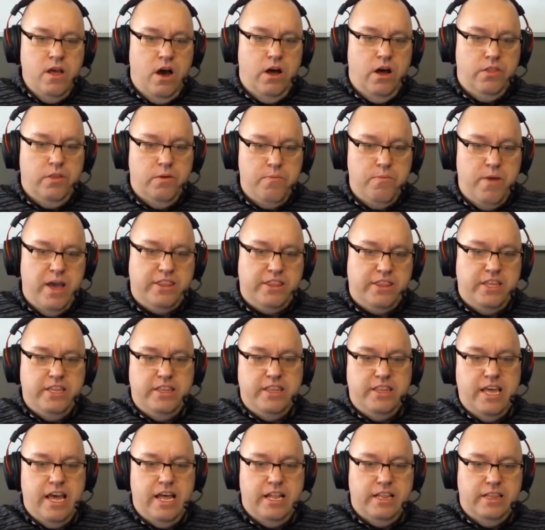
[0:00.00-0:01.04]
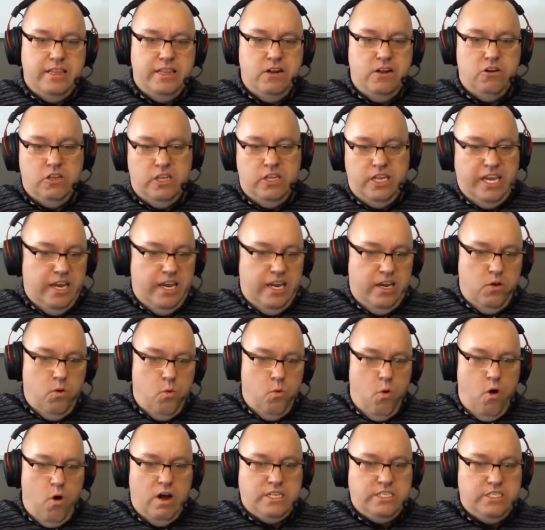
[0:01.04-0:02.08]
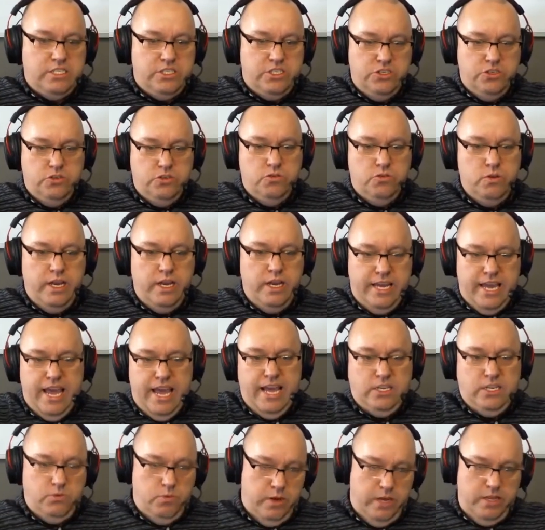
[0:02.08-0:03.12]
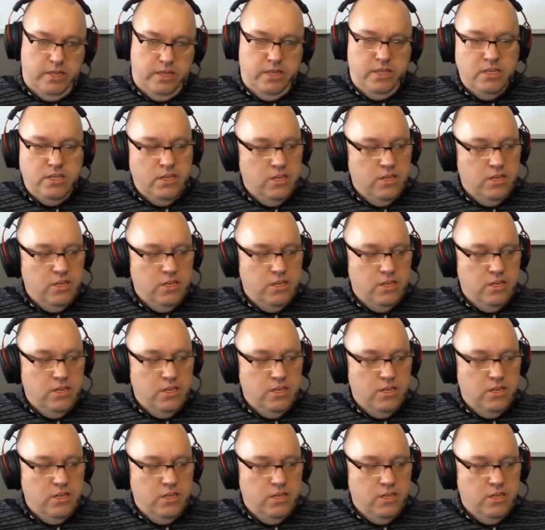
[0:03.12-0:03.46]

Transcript: on the method that their lead wants to engage with.